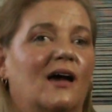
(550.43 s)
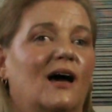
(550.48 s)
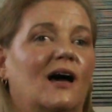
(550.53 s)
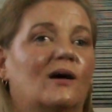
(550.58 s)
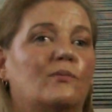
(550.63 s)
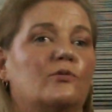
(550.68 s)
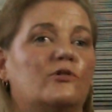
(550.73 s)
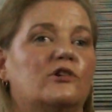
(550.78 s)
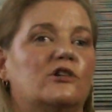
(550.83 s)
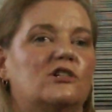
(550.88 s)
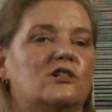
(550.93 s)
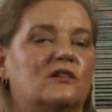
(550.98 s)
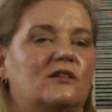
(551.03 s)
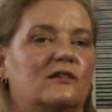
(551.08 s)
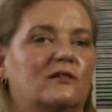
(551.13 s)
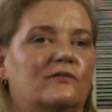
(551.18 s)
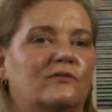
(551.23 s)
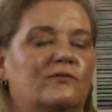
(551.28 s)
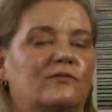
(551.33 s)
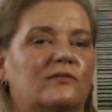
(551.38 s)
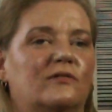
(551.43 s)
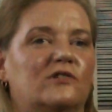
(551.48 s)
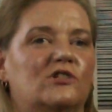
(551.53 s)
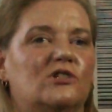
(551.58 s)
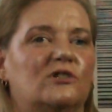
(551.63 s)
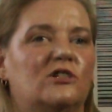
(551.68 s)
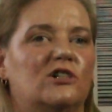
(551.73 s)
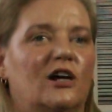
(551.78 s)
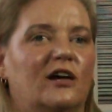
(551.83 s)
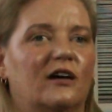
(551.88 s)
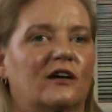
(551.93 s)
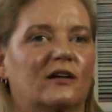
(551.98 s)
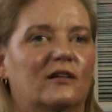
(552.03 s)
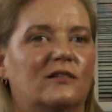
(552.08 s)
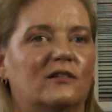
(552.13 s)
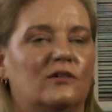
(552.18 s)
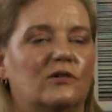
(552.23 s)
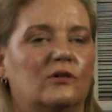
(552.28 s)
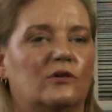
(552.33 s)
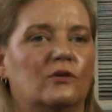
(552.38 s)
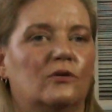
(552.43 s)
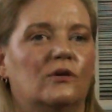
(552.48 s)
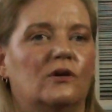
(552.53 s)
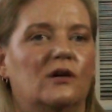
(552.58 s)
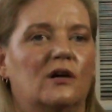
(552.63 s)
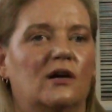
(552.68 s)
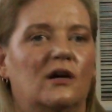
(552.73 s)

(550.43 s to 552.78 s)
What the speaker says: appreciative child who